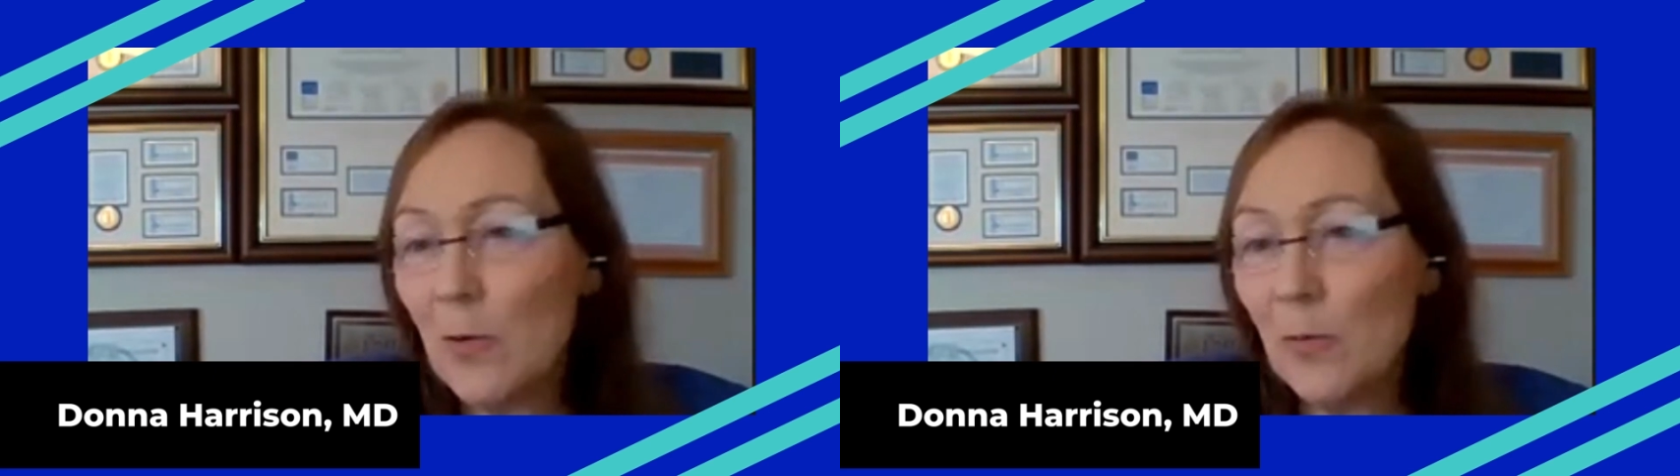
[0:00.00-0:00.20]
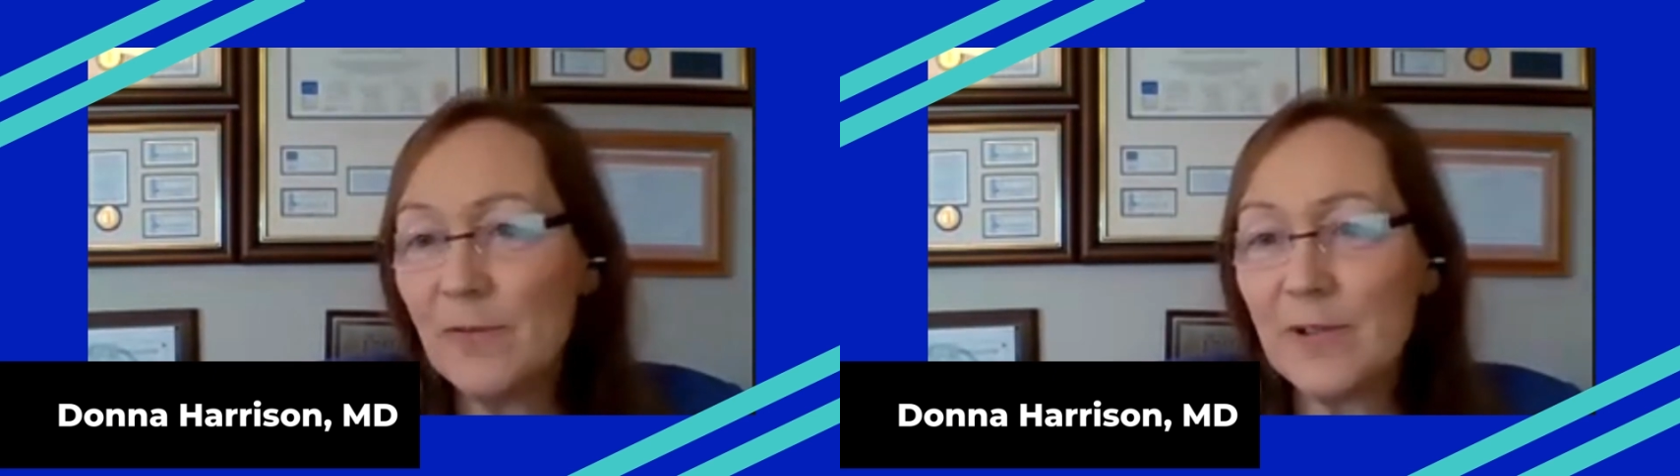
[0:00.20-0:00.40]

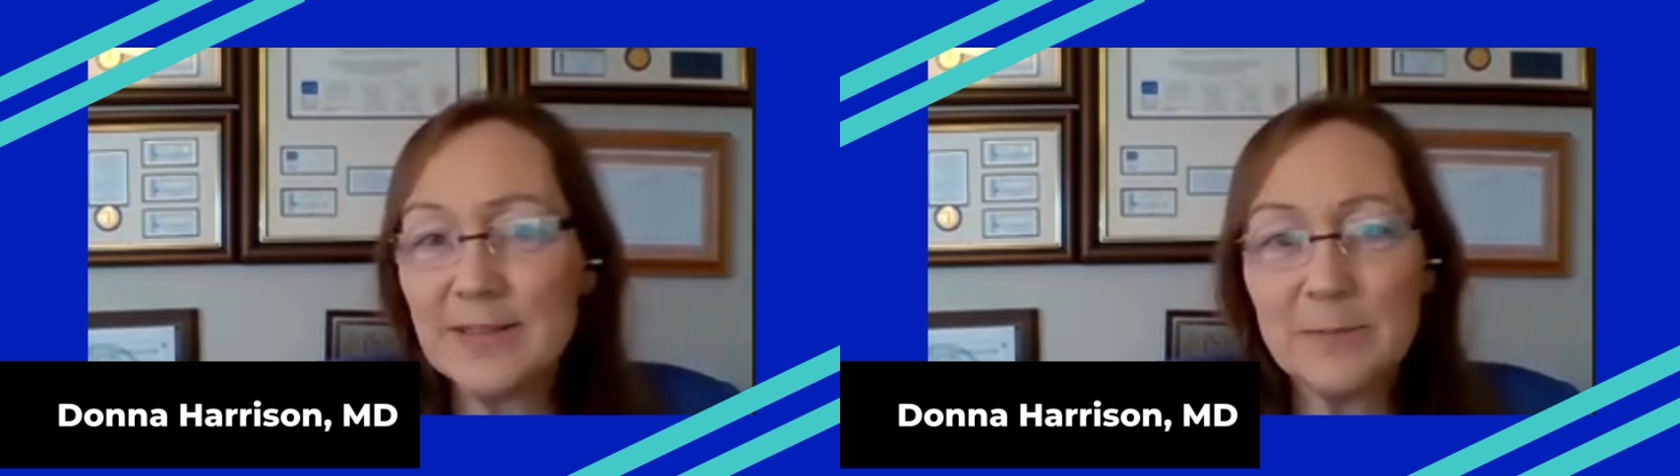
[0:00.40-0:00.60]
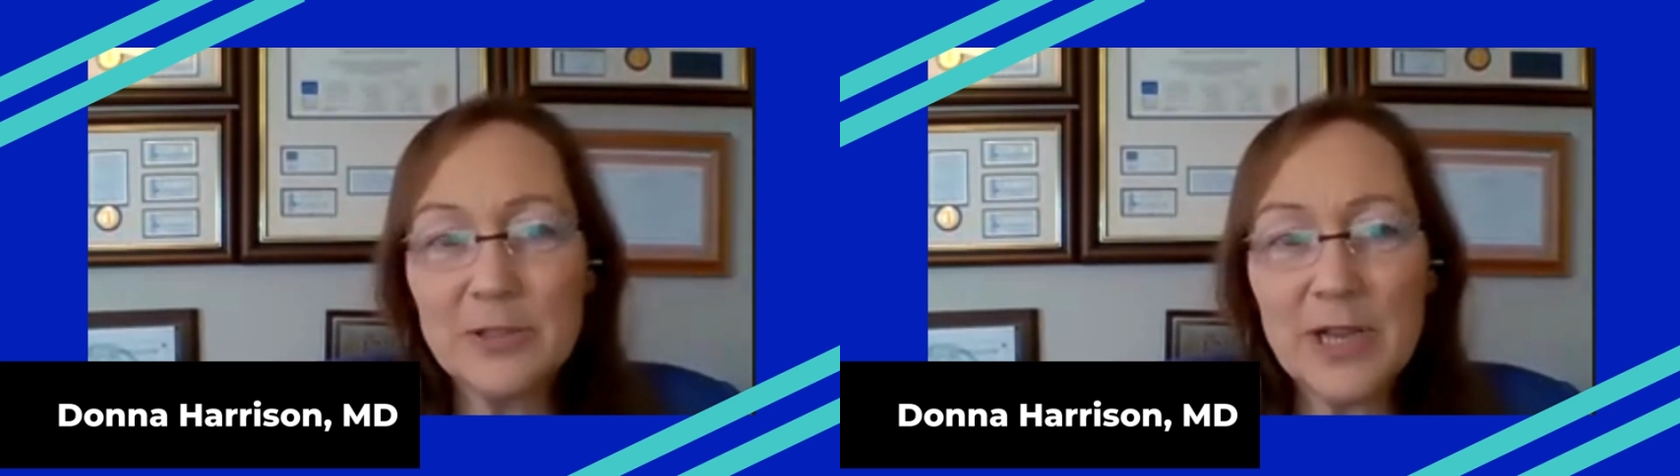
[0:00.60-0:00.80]
We've got
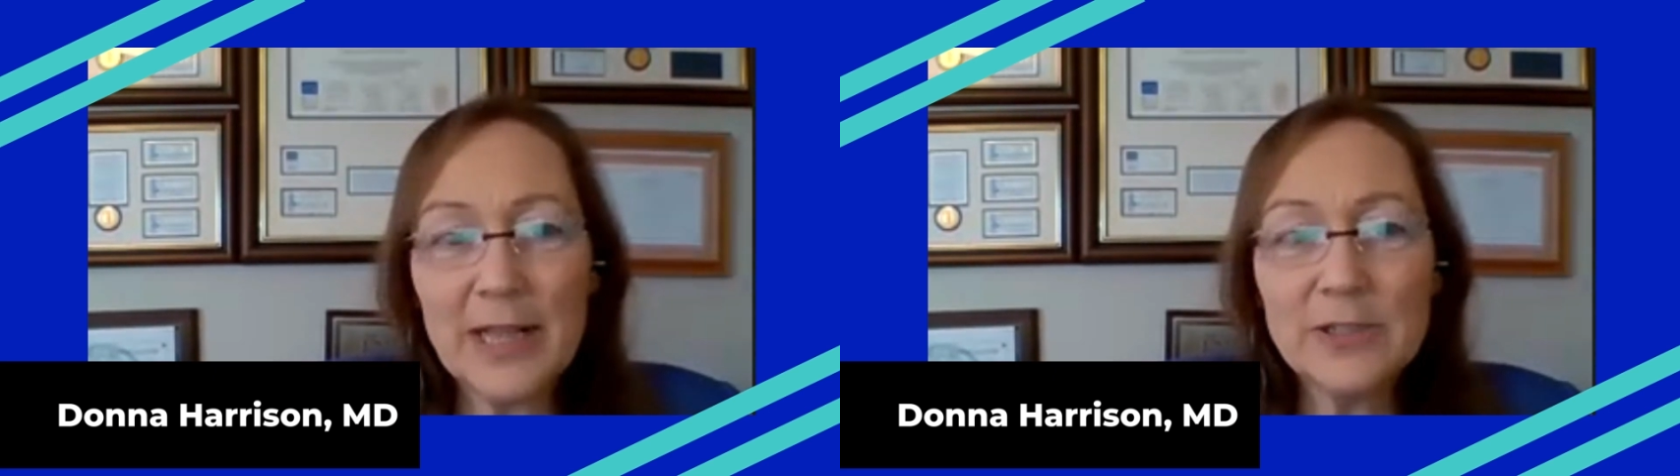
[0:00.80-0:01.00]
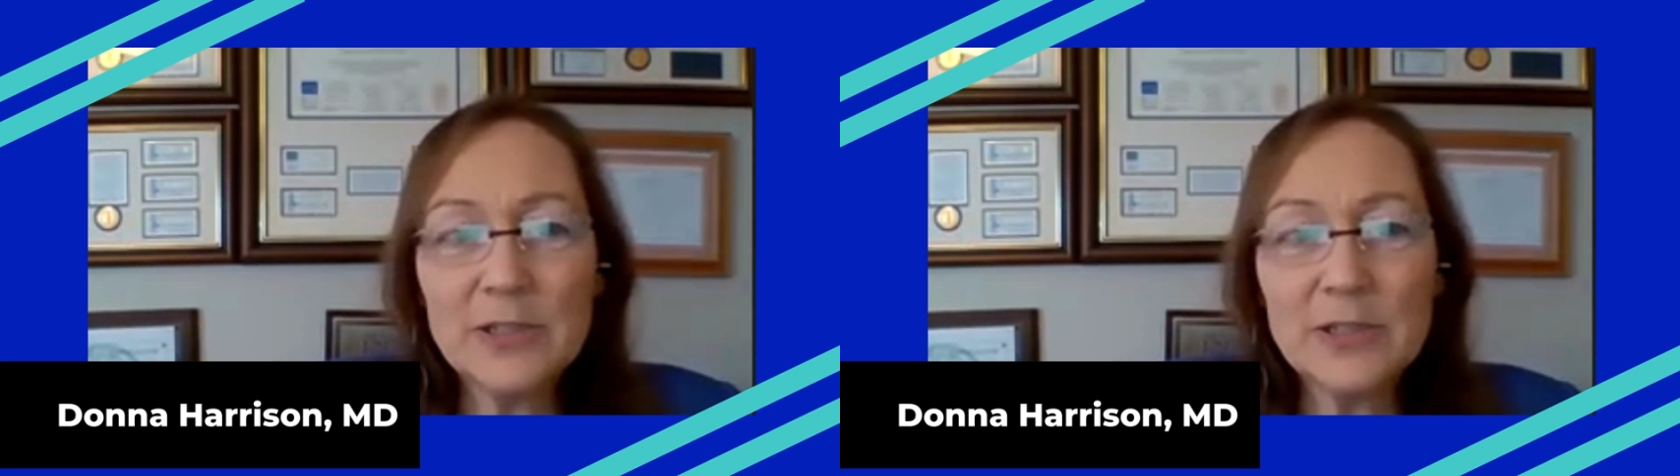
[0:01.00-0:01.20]
some
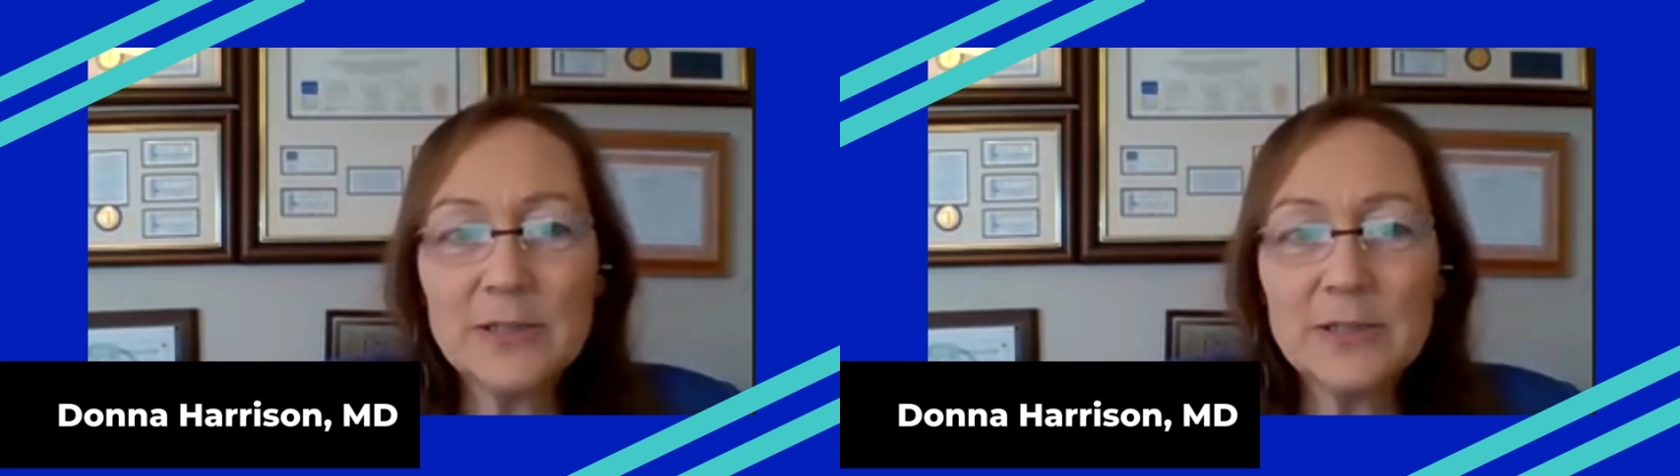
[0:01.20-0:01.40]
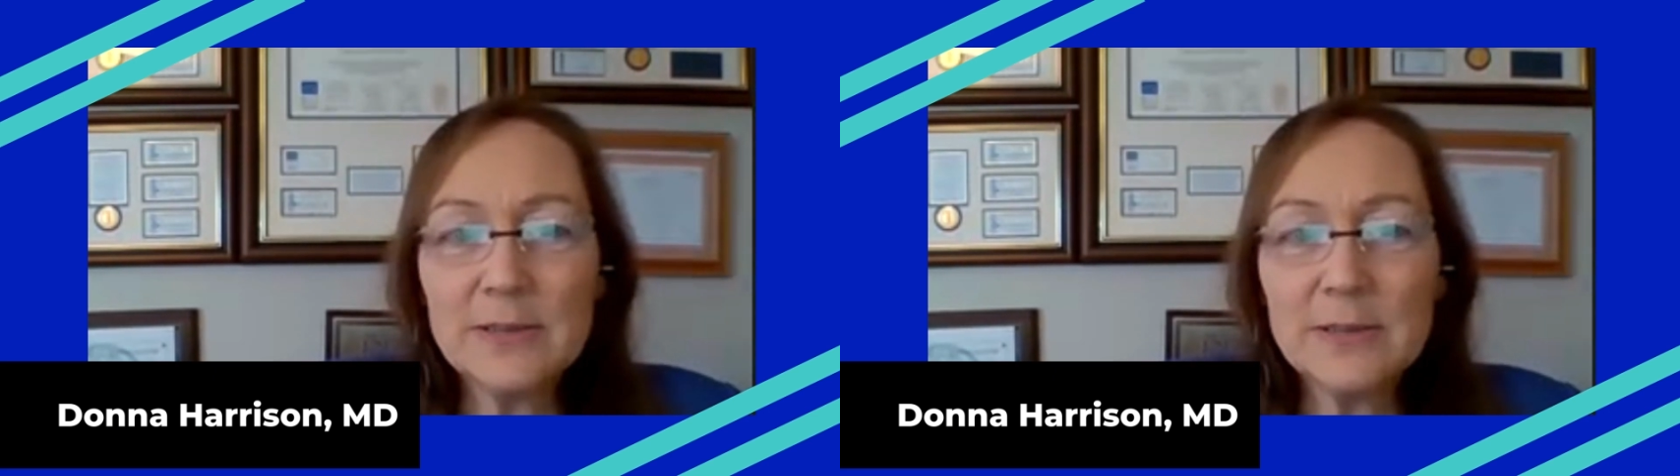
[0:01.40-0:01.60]
challenges.